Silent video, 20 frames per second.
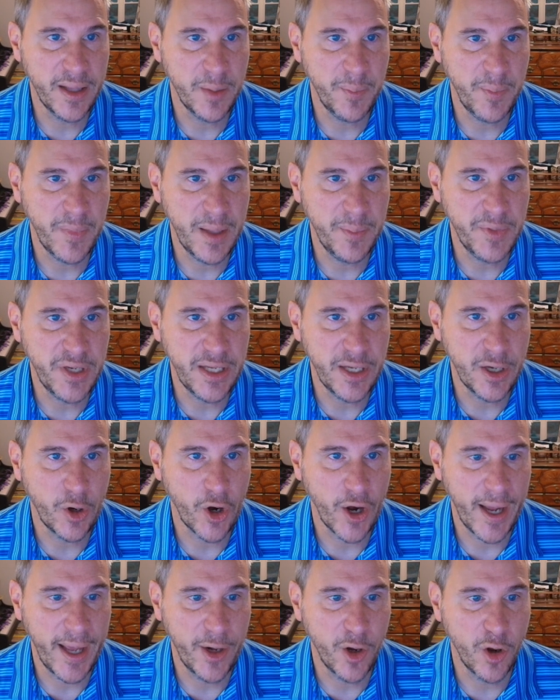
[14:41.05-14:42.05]
the
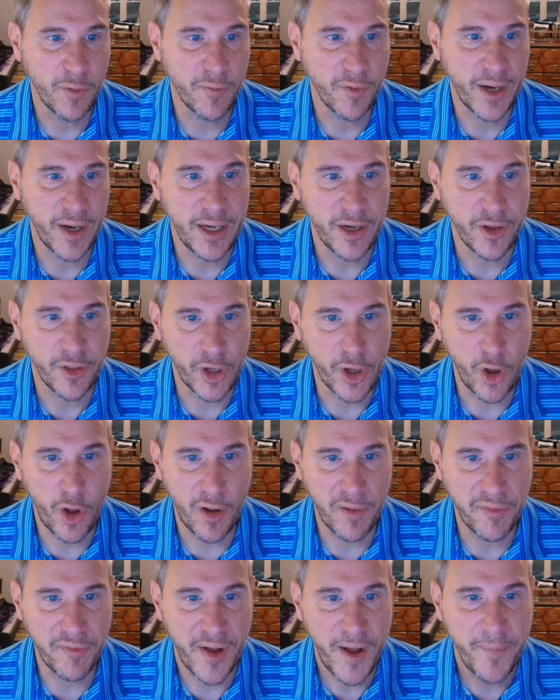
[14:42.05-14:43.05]
MDR, and over into the
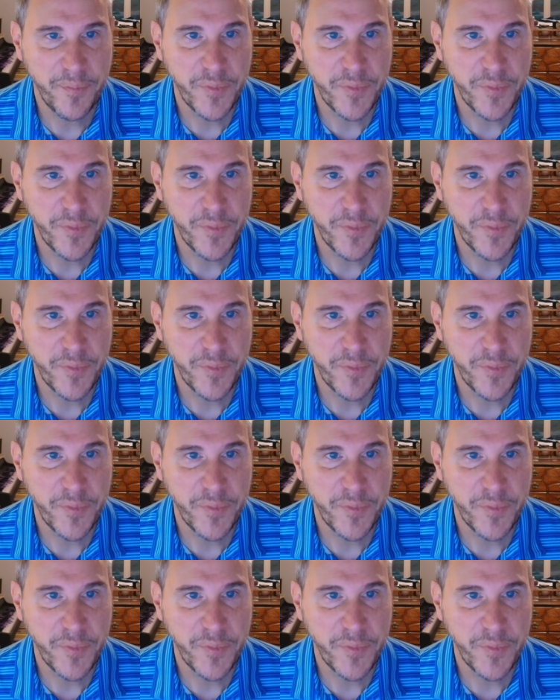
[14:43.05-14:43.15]
Gulf.